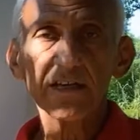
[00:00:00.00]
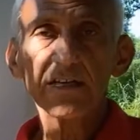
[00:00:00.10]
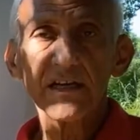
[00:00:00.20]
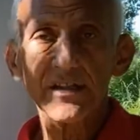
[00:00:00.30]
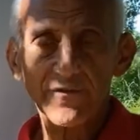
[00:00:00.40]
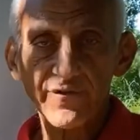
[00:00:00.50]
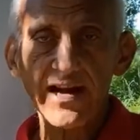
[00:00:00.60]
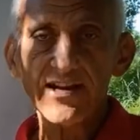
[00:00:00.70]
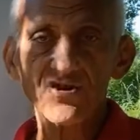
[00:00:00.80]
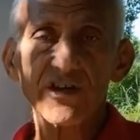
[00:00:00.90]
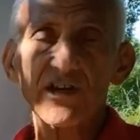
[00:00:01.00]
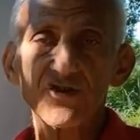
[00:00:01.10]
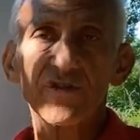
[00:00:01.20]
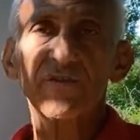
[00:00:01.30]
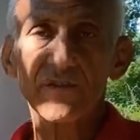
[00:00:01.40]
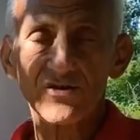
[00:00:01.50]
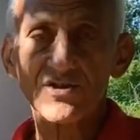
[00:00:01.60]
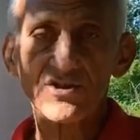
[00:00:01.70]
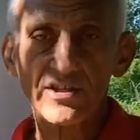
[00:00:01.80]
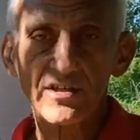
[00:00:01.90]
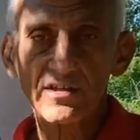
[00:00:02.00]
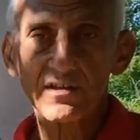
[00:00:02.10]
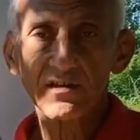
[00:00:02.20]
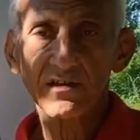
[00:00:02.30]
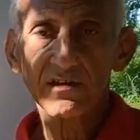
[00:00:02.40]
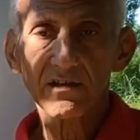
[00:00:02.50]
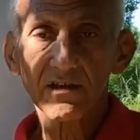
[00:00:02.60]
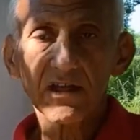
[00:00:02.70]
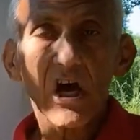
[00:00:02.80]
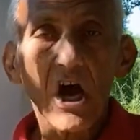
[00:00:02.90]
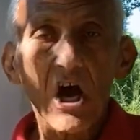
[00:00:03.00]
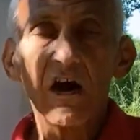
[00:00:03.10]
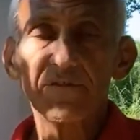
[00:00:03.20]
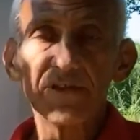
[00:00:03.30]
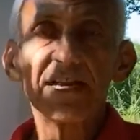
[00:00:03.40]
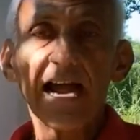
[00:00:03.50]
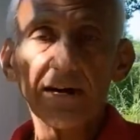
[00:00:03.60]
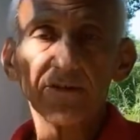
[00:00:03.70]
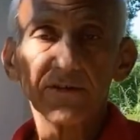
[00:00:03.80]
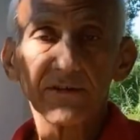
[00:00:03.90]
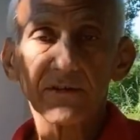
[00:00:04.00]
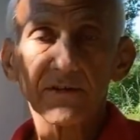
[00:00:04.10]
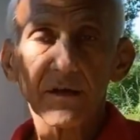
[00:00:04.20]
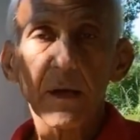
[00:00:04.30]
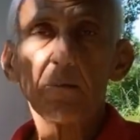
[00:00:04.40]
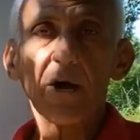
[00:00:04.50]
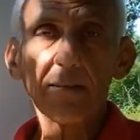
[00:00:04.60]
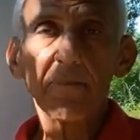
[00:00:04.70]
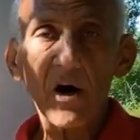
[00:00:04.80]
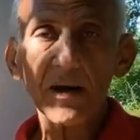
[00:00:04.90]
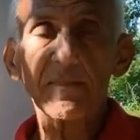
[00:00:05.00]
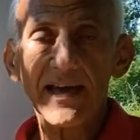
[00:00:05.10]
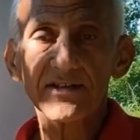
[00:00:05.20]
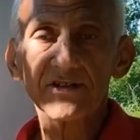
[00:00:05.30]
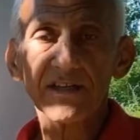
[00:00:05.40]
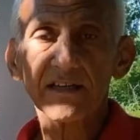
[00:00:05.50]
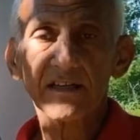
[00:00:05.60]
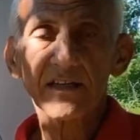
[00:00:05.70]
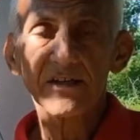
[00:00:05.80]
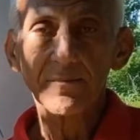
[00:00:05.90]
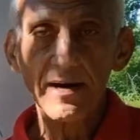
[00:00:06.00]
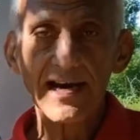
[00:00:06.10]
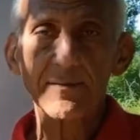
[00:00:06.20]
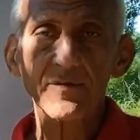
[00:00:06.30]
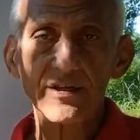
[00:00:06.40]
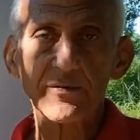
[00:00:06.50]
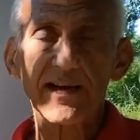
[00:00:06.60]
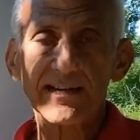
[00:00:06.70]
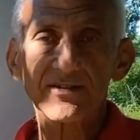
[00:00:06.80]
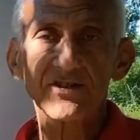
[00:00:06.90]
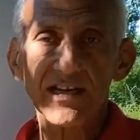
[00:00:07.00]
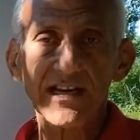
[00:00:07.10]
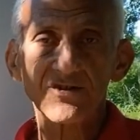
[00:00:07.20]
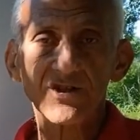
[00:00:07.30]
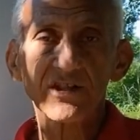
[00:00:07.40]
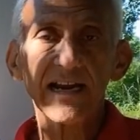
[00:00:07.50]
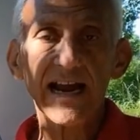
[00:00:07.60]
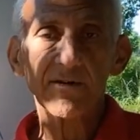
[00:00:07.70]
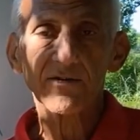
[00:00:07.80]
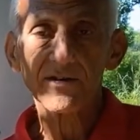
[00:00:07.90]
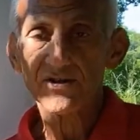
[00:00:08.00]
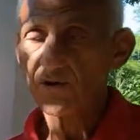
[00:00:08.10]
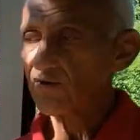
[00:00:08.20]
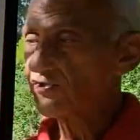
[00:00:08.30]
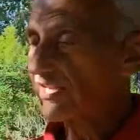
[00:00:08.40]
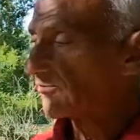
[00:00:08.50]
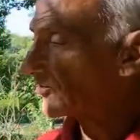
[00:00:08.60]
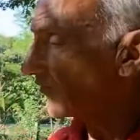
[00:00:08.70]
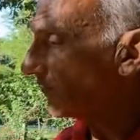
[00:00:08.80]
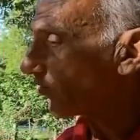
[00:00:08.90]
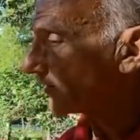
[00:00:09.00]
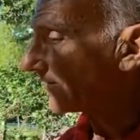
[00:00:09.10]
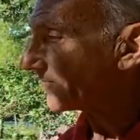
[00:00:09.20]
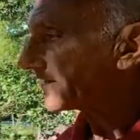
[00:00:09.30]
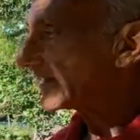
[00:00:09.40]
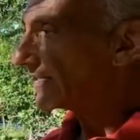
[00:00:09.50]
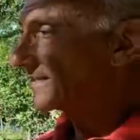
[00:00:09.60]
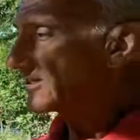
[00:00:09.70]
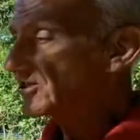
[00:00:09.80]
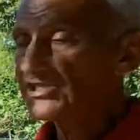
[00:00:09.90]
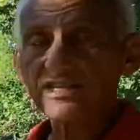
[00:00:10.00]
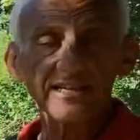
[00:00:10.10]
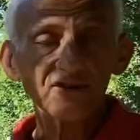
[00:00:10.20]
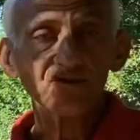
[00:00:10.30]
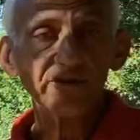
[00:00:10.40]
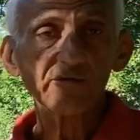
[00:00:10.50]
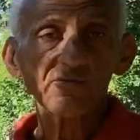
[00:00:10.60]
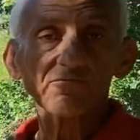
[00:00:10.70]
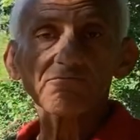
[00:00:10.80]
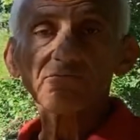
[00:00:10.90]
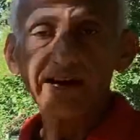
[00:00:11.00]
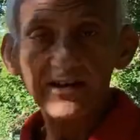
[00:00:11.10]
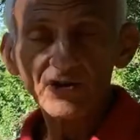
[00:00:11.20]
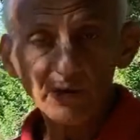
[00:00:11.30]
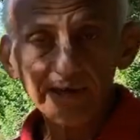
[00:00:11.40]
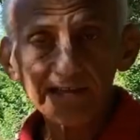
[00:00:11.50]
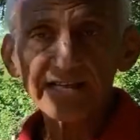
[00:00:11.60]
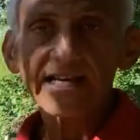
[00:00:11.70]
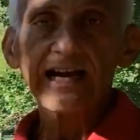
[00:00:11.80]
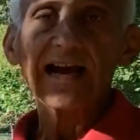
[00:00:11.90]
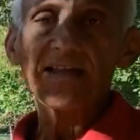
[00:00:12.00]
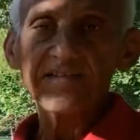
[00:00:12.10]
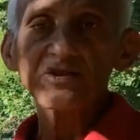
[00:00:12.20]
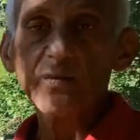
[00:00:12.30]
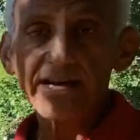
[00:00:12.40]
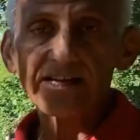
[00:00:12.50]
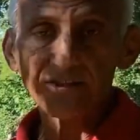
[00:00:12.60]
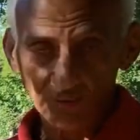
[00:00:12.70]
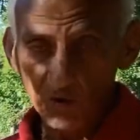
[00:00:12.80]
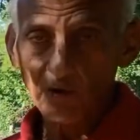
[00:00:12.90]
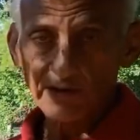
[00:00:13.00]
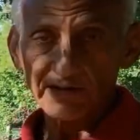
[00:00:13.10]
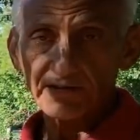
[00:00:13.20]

the fractionation efficiency of the tower by bypassing the bottom theoretical stage of the tower associated with the reboiler. This is the industry way to do it, and this way is wrong.